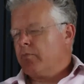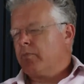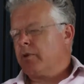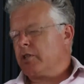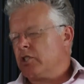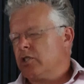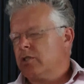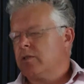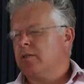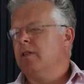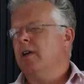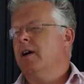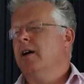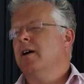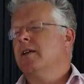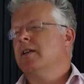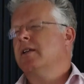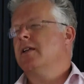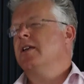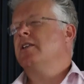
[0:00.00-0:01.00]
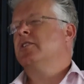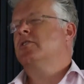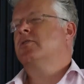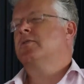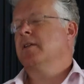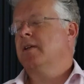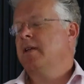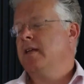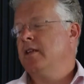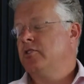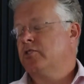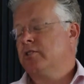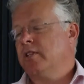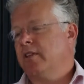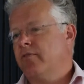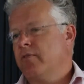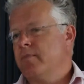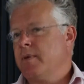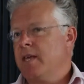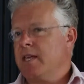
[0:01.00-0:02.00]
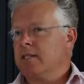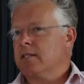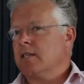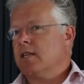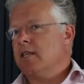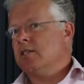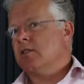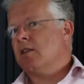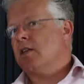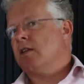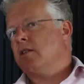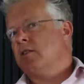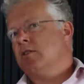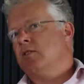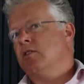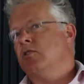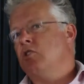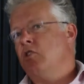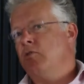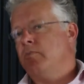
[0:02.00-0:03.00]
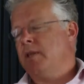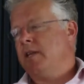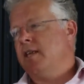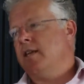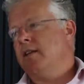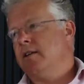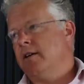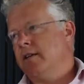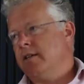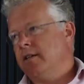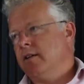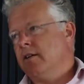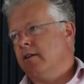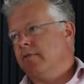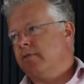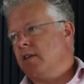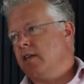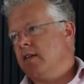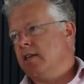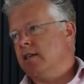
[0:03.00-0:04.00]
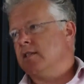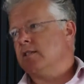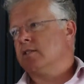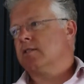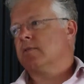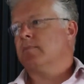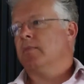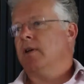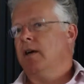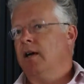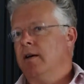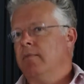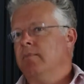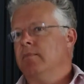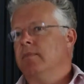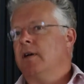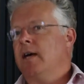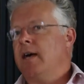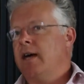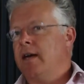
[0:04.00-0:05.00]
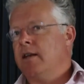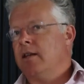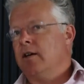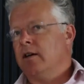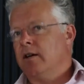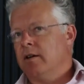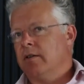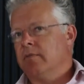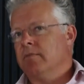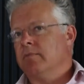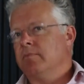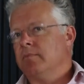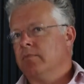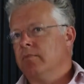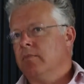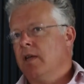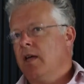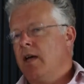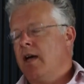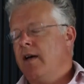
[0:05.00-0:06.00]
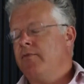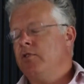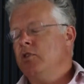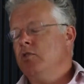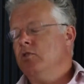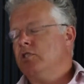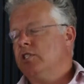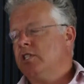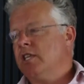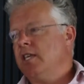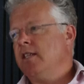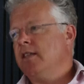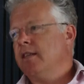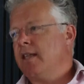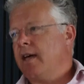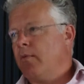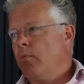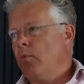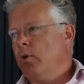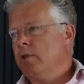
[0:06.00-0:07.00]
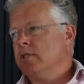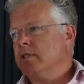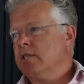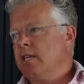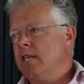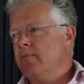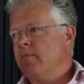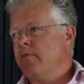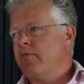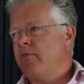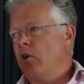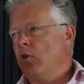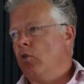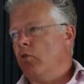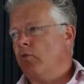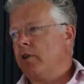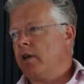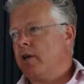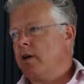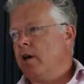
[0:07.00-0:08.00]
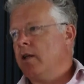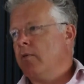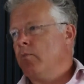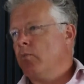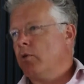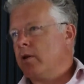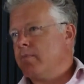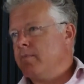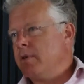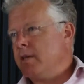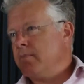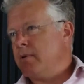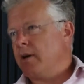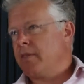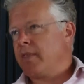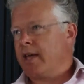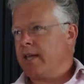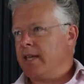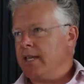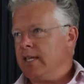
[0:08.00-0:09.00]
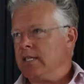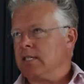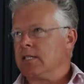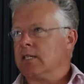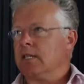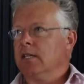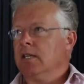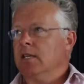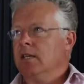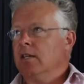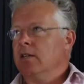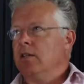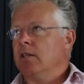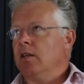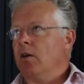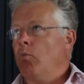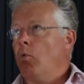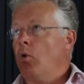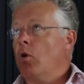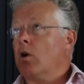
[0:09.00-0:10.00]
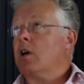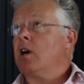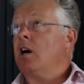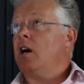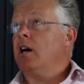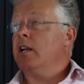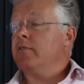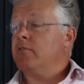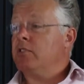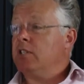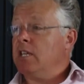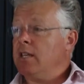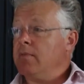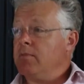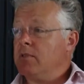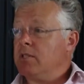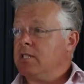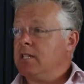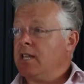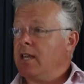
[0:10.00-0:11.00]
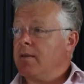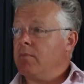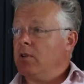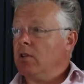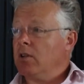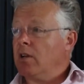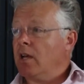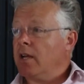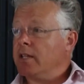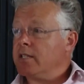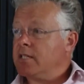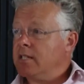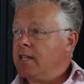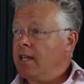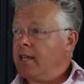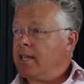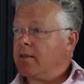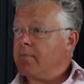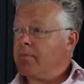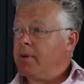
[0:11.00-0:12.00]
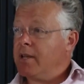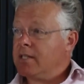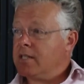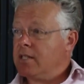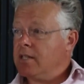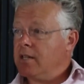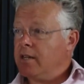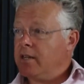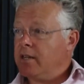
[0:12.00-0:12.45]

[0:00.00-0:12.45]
which is interesting for me, is you've been here 9.5 years, and have you seen that one team evolve? And what I mean by that is, what kind of team does DM look like today compared to